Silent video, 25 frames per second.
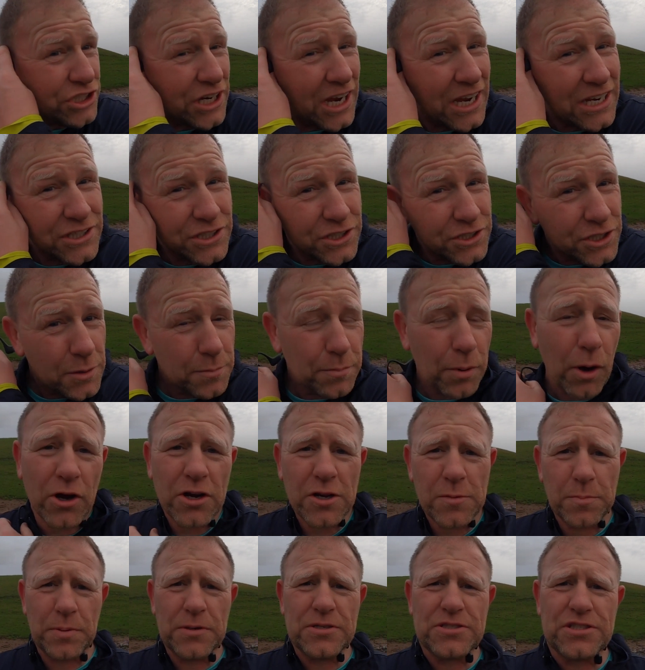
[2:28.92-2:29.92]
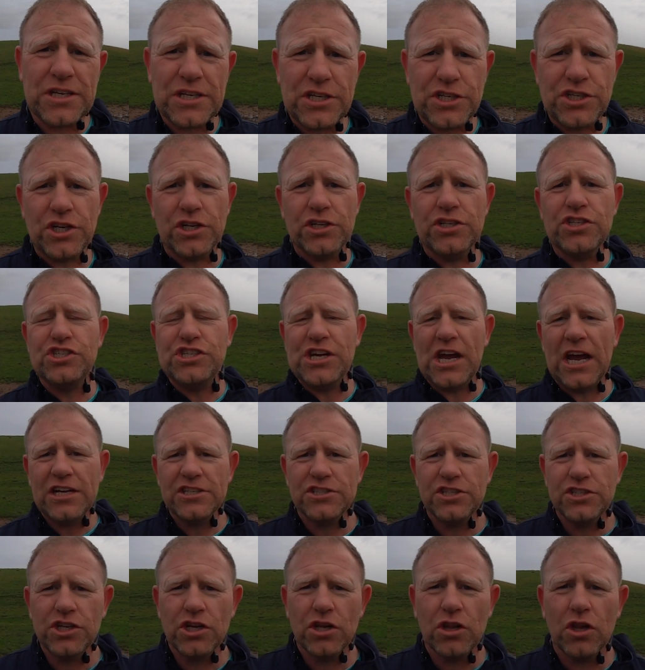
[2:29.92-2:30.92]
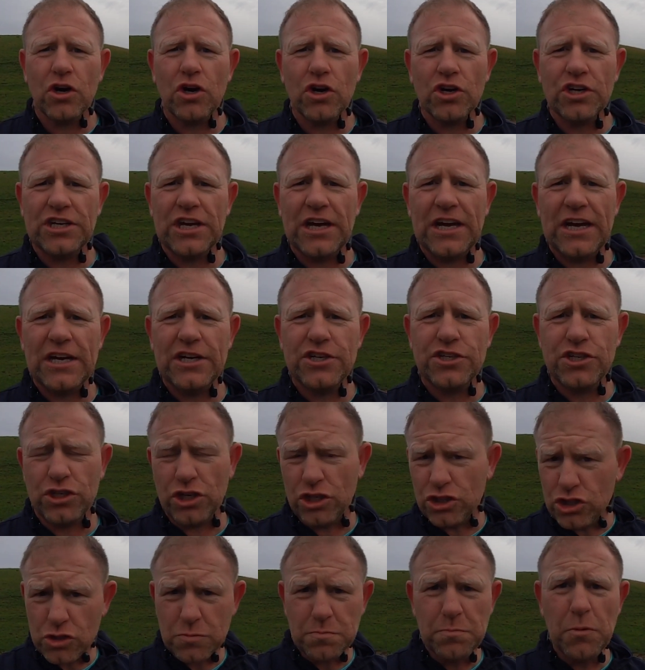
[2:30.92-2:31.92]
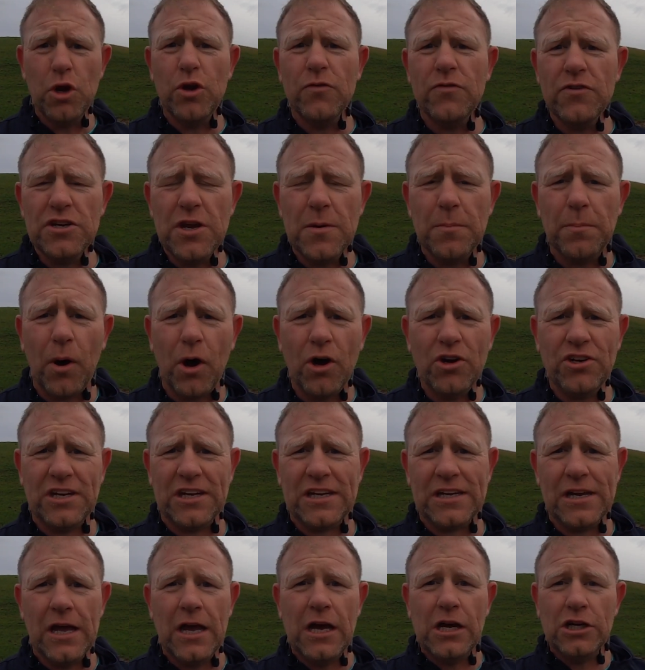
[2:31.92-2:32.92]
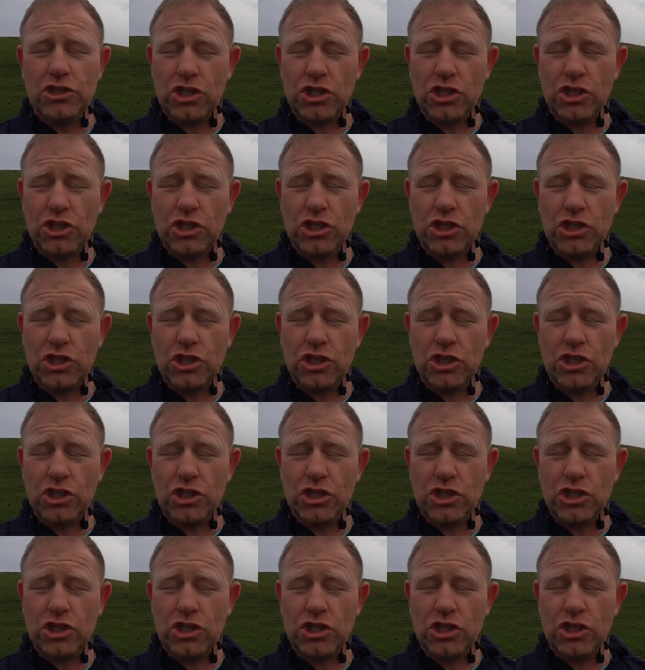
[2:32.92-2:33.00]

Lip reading: So changing your body position, changing your location, or just moving your body